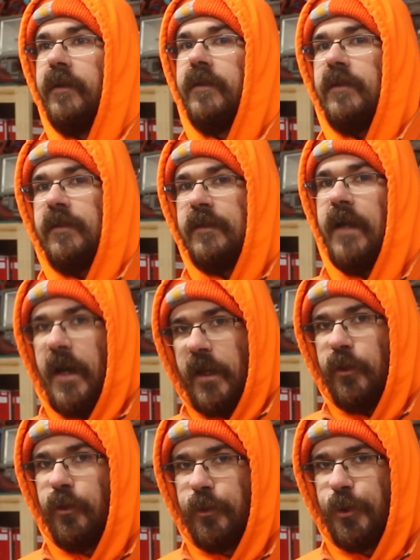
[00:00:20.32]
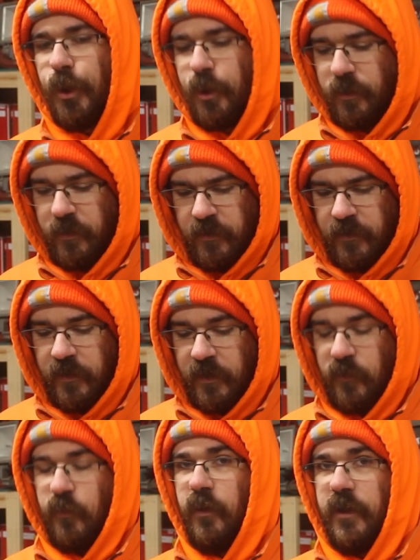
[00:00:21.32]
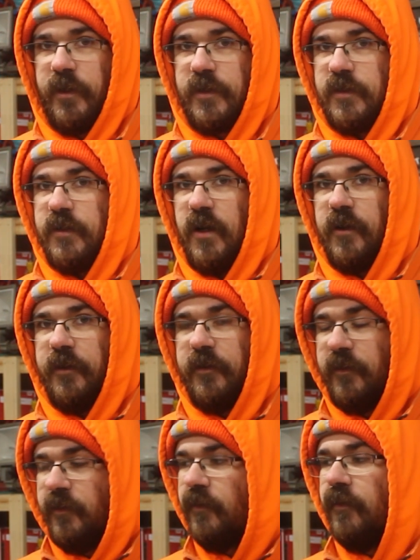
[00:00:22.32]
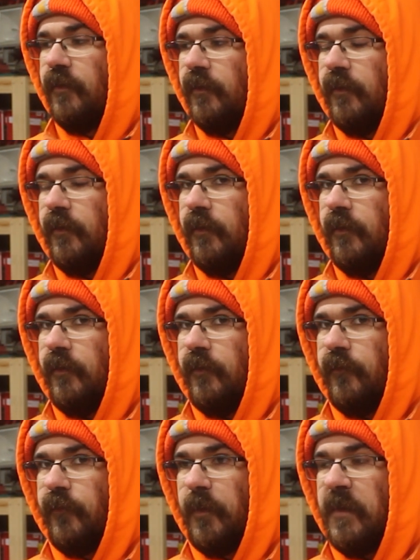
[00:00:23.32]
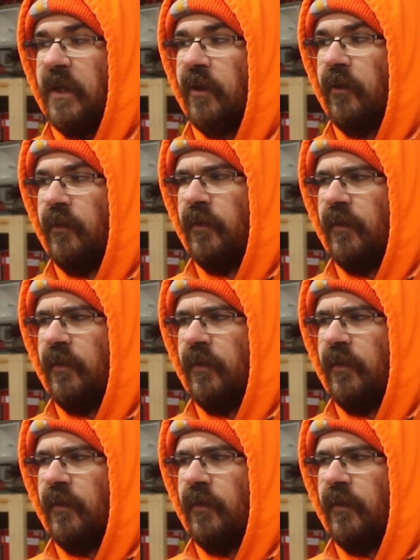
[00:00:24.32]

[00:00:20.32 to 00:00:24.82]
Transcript: entire journal. We're going to start from here.